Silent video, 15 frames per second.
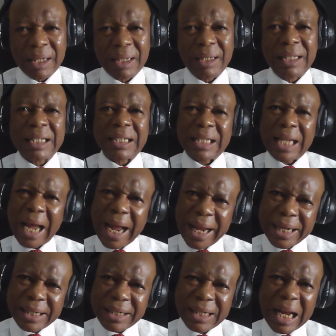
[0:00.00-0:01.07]

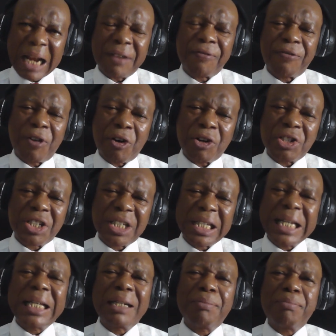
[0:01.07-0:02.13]
Decide and focus
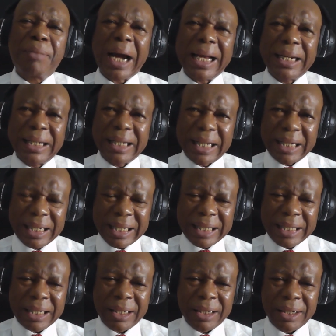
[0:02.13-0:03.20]
single-mindedly
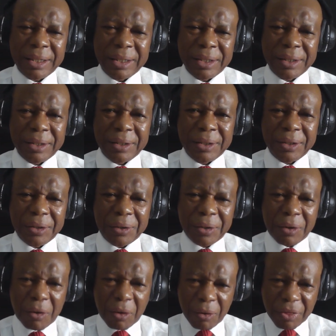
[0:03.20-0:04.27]

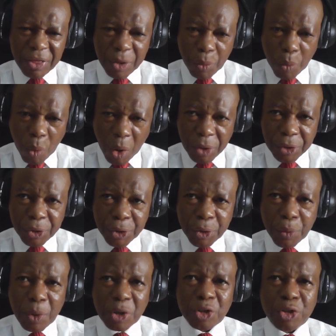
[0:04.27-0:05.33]
on the one you
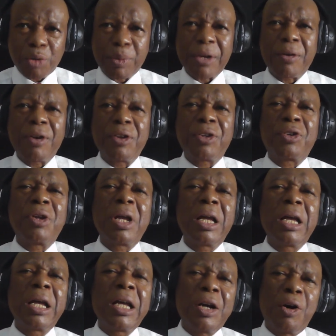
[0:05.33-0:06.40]
want to be
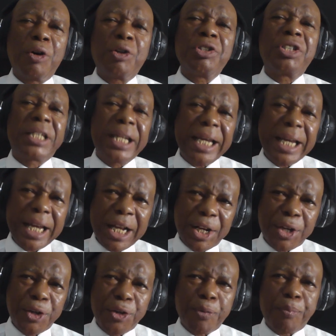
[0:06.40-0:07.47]
until
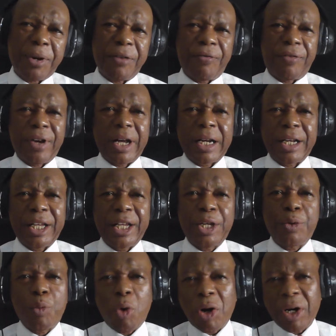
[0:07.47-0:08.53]
you prevail
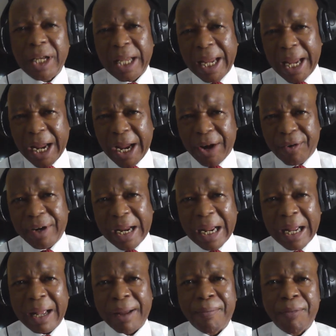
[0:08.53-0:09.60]
in one area
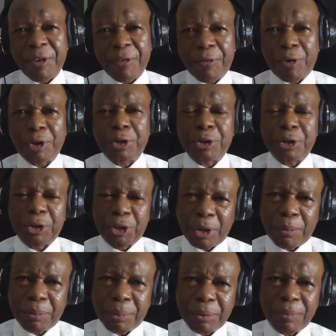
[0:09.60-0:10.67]
before you
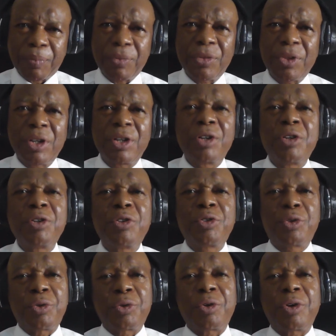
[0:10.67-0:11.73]
jump
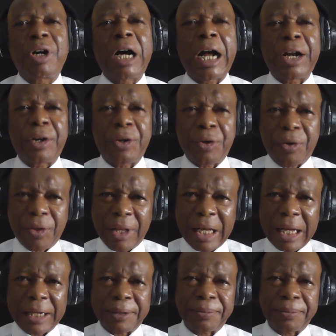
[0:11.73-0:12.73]
to another.